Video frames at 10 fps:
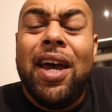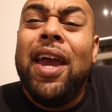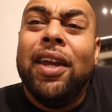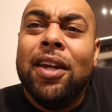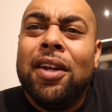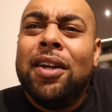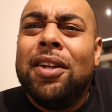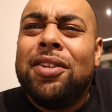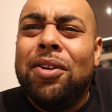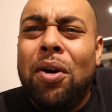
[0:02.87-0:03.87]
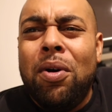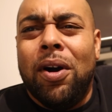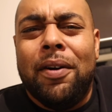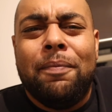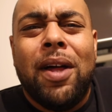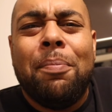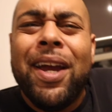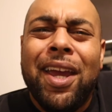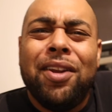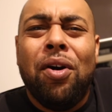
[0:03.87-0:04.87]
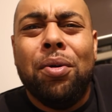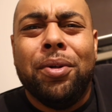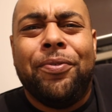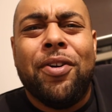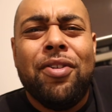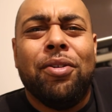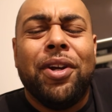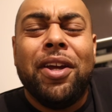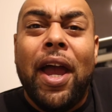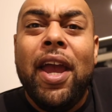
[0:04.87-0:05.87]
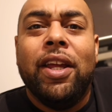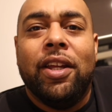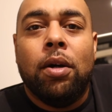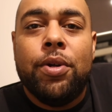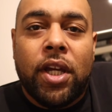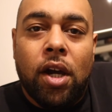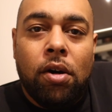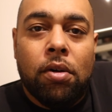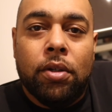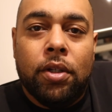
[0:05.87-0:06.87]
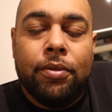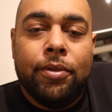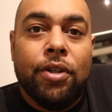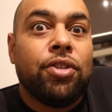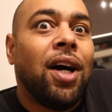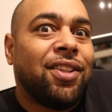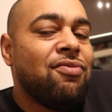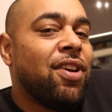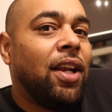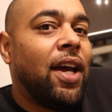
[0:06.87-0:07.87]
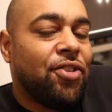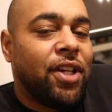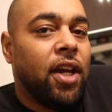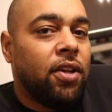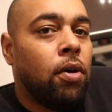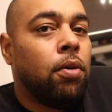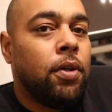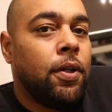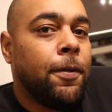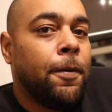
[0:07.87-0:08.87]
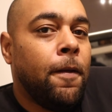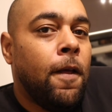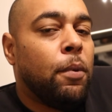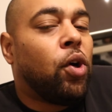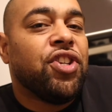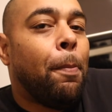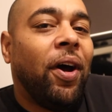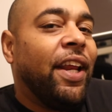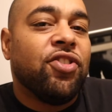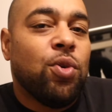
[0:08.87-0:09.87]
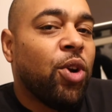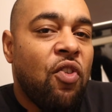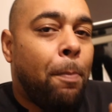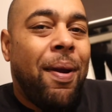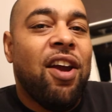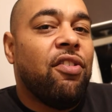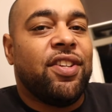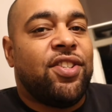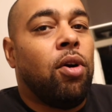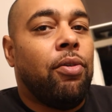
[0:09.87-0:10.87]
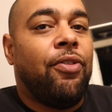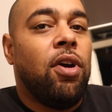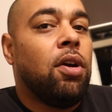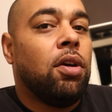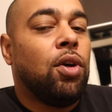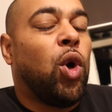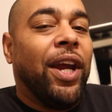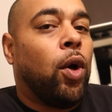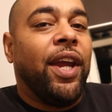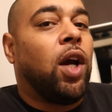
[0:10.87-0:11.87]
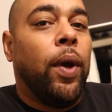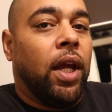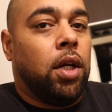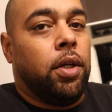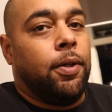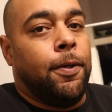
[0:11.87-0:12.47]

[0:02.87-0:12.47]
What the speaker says: Hey, do you know what? Am I getting old? For real? Hey, you know when you get old, you start to realize you're getting old. Because your body doesn't want to repair itself. Quick, quick, quick.